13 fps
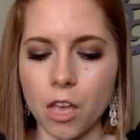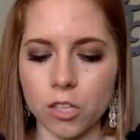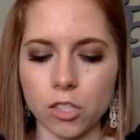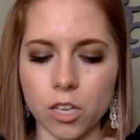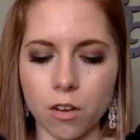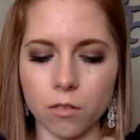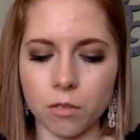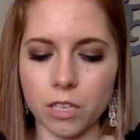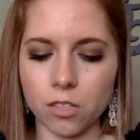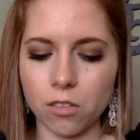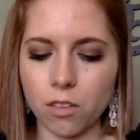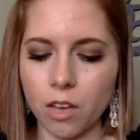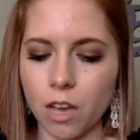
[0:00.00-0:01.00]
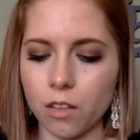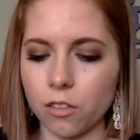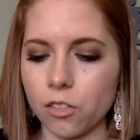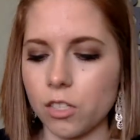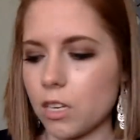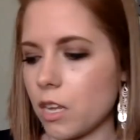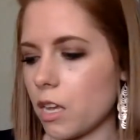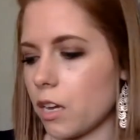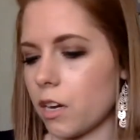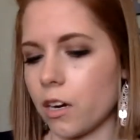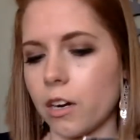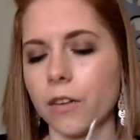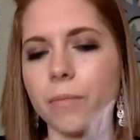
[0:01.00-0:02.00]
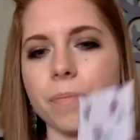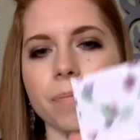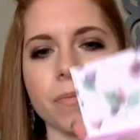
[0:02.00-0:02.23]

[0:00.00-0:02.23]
So these are the colors in here.